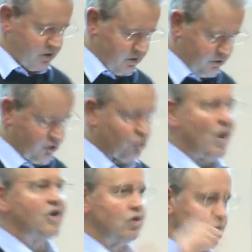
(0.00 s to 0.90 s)
to the
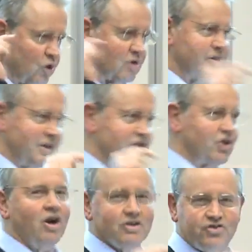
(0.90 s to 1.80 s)
one who will be
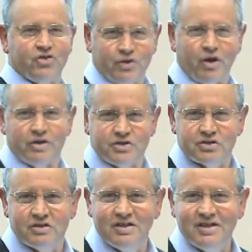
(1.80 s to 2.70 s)
entirely true and
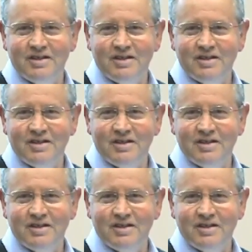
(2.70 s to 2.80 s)
honest.